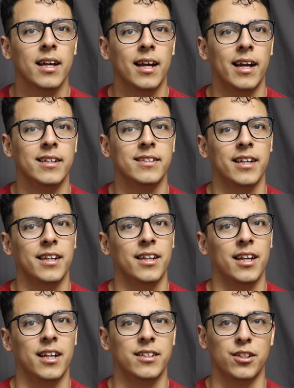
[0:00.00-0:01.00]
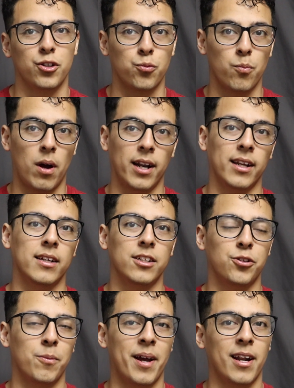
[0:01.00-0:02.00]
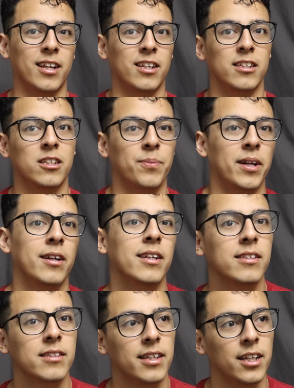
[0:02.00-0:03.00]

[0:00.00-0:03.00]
as a traumatic experience.